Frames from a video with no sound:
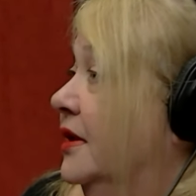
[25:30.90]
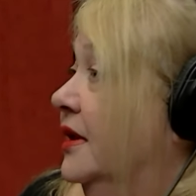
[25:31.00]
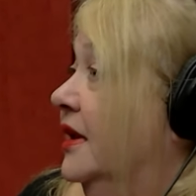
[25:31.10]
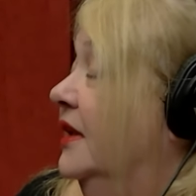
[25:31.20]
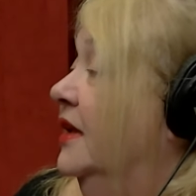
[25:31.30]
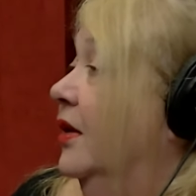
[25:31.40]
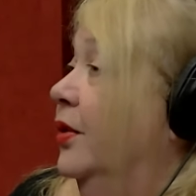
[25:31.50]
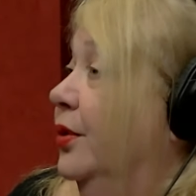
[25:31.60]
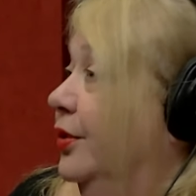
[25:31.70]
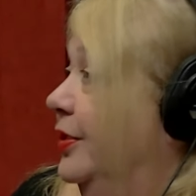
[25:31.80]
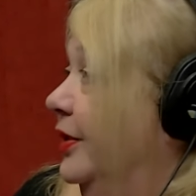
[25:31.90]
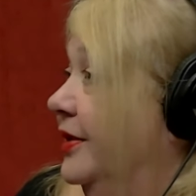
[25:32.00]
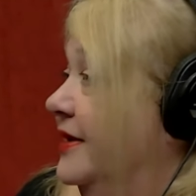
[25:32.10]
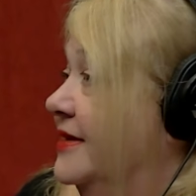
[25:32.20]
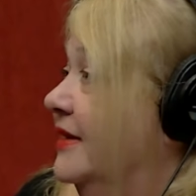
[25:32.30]
in old
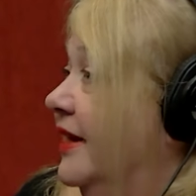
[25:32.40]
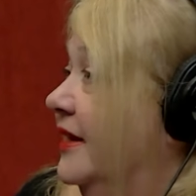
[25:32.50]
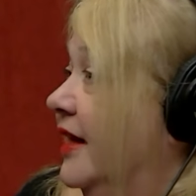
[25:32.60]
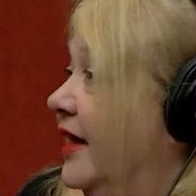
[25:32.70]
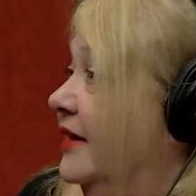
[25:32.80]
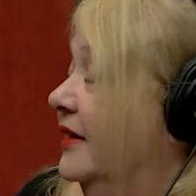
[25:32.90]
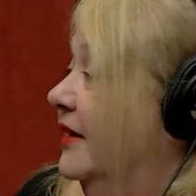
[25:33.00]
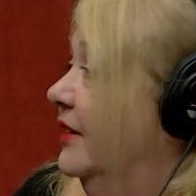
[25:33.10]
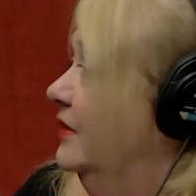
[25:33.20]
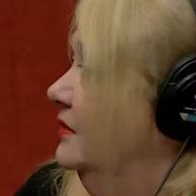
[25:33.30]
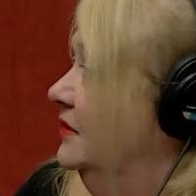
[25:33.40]
buildings like that you know